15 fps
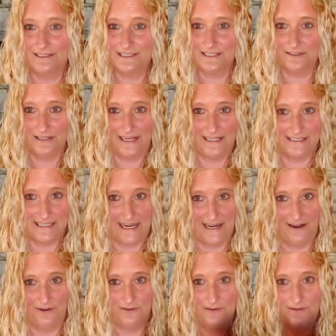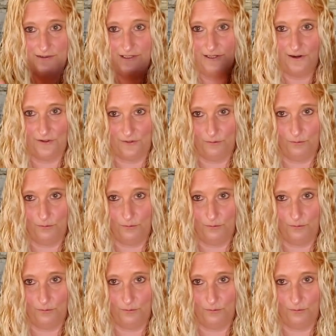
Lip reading: to lay down, you know, the